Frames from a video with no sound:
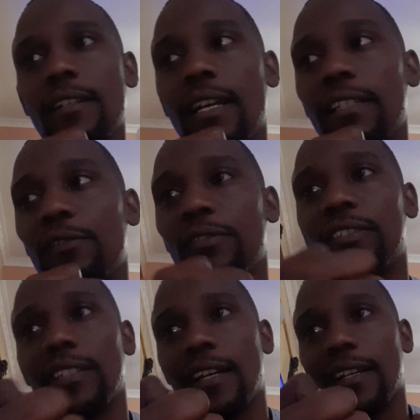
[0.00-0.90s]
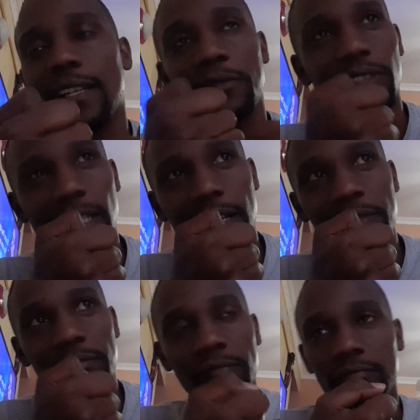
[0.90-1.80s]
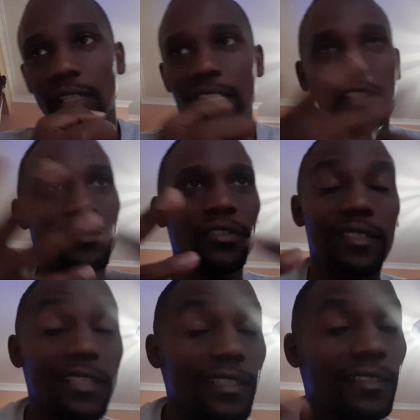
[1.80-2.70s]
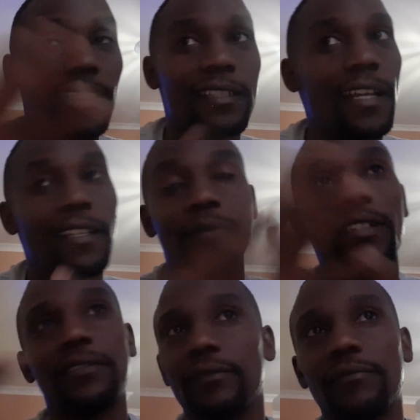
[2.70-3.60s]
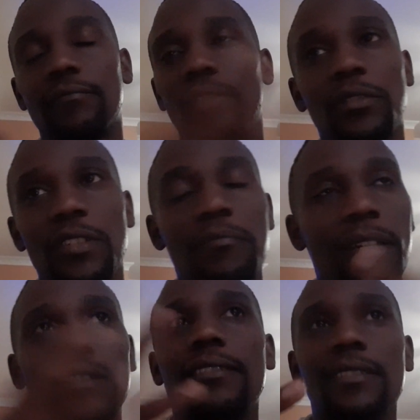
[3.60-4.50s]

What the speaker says: I could see her head was down. I think she was in tears. I never saw it, but